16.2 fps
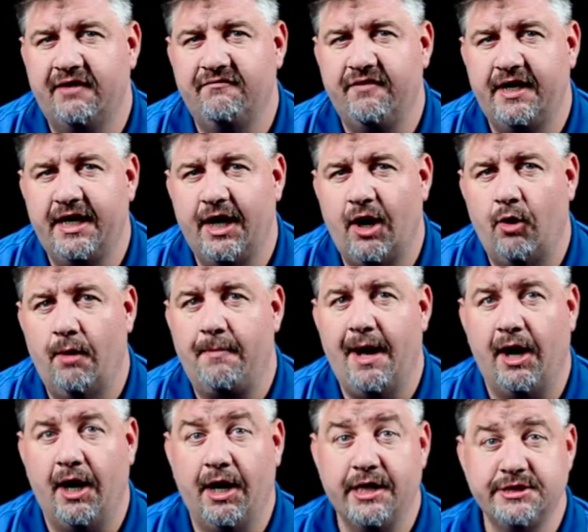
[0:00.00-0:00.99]
video
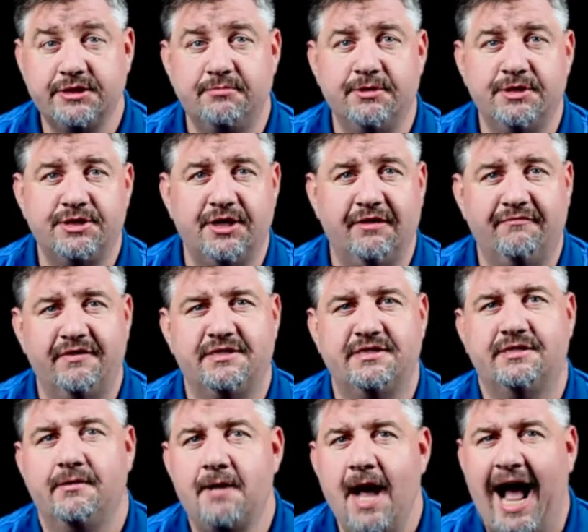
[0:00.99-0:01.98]
about customer
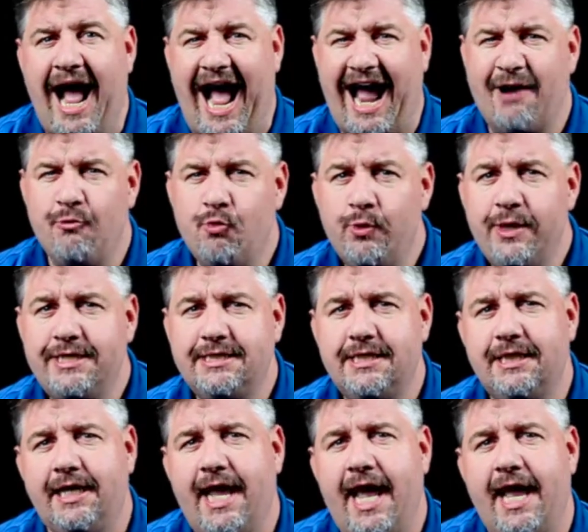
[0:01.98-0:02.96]
service. I
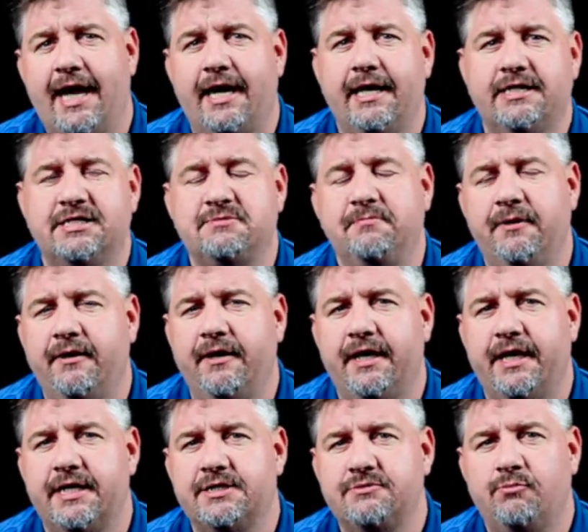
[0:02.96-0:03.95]
recently had an
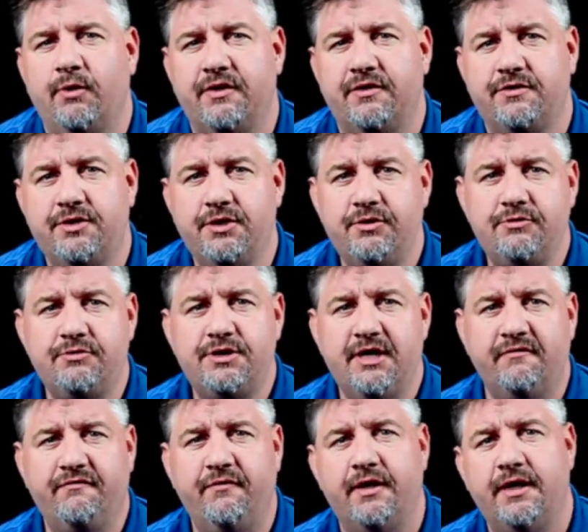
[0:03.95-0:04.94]
experience with two
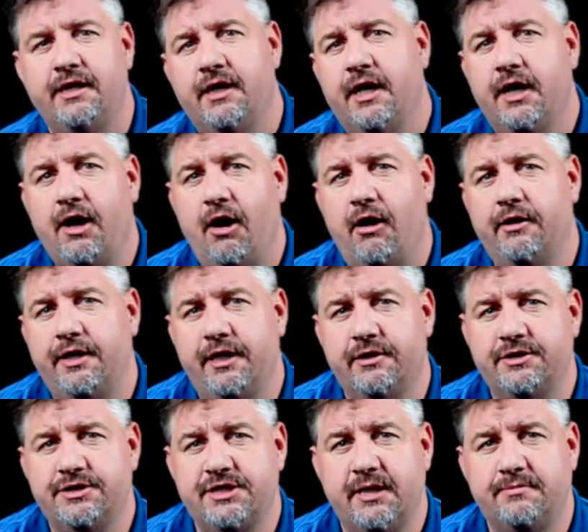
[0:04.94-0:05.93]
different car
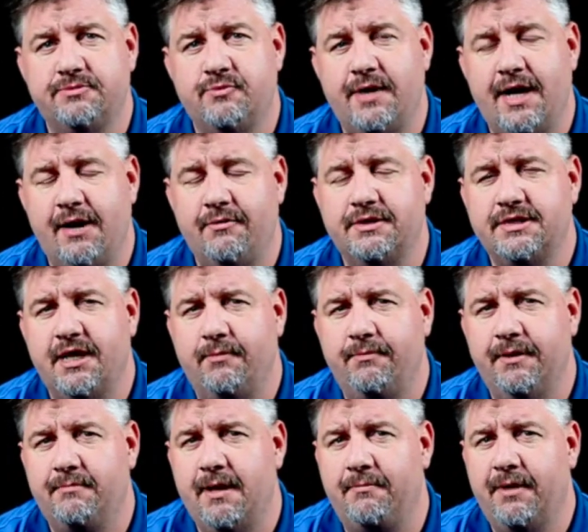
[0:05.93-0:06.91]
dealerships when I was
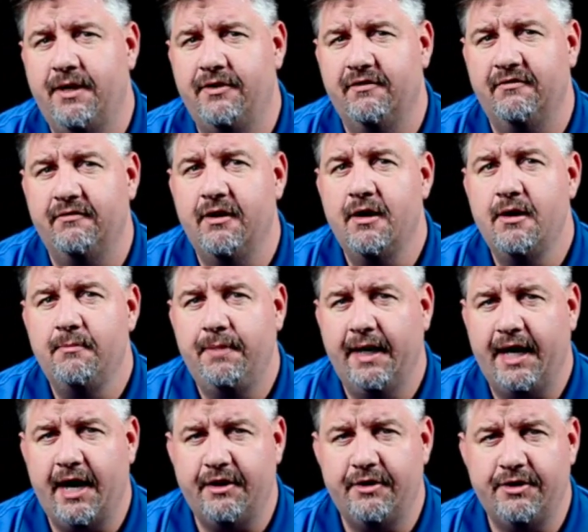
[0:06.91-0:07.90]
helping my mother
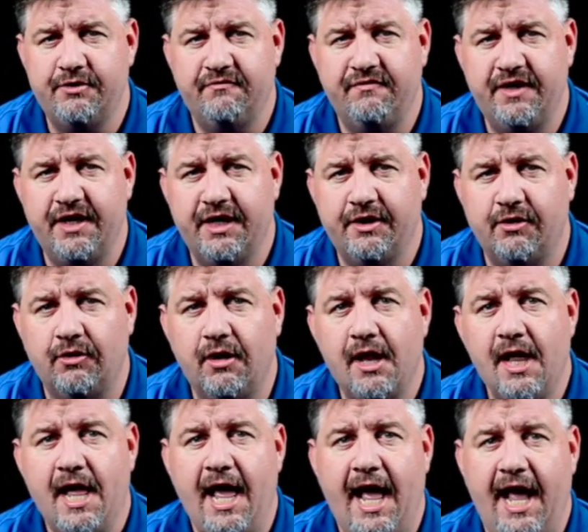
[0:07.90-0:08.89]
pick out a new vehicle,
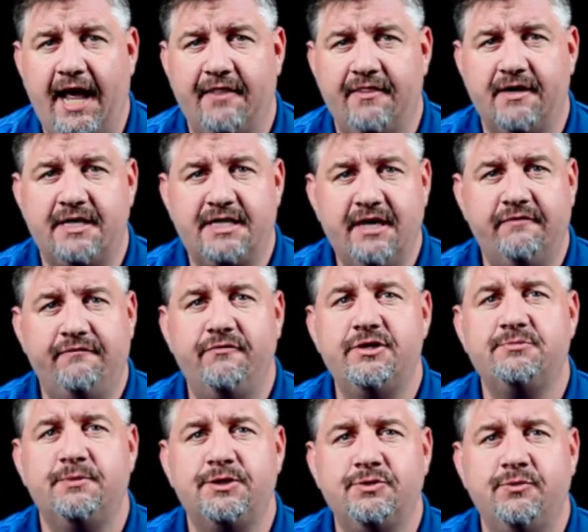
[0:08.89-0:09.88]
and the
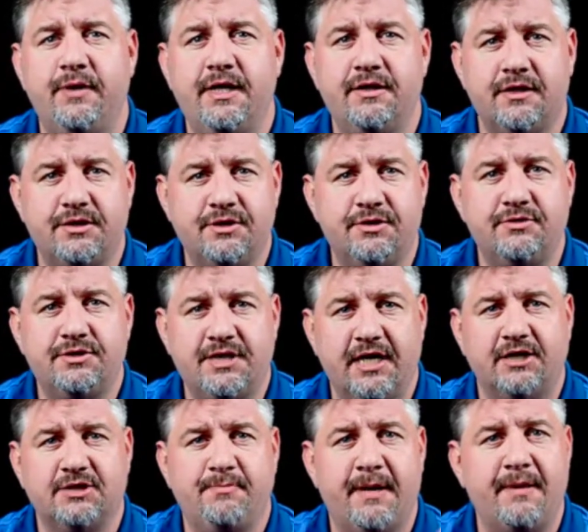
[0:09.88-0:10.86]
difference between the two
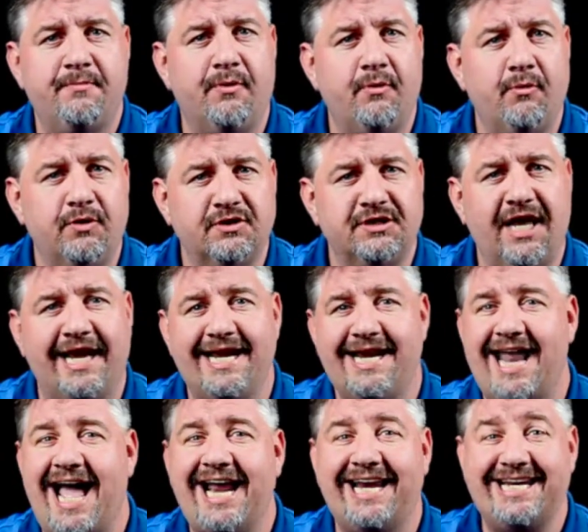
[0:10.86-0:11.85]
salespeople was like
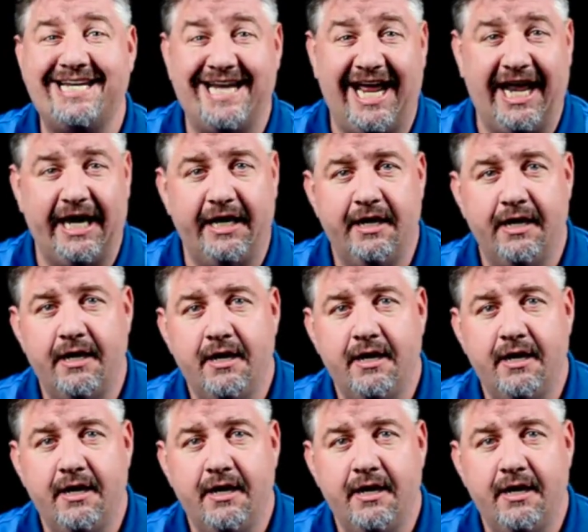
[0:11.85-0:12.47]
night and day.